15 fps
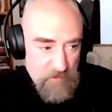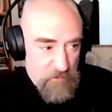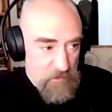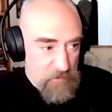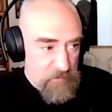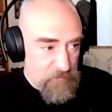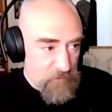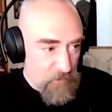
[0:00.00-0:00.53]
I thought
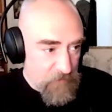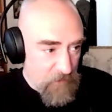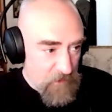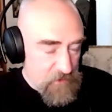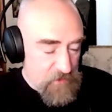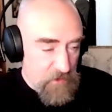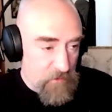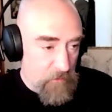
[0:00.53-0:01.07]
he was full of
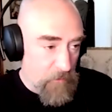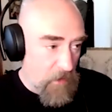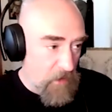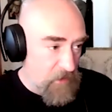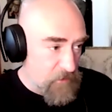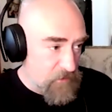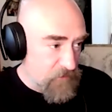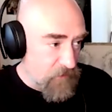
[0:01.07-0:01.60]
energy. I thought
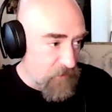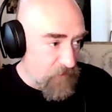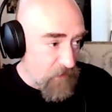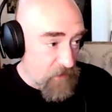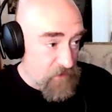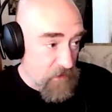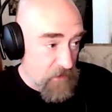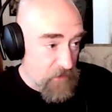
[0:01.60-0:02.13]
Mane was full of energy.